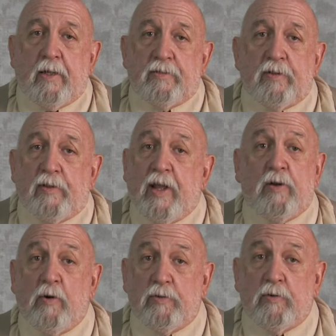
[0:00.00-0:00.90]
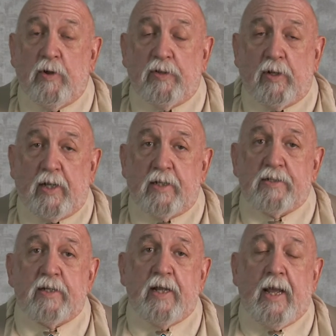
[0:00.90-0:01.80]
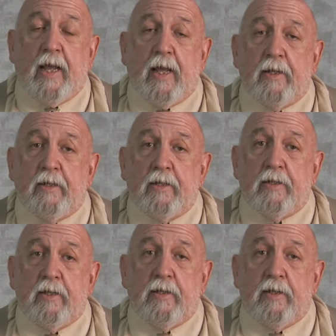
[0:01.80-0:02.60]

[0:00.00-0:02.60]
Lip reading: so they know they're on the list, and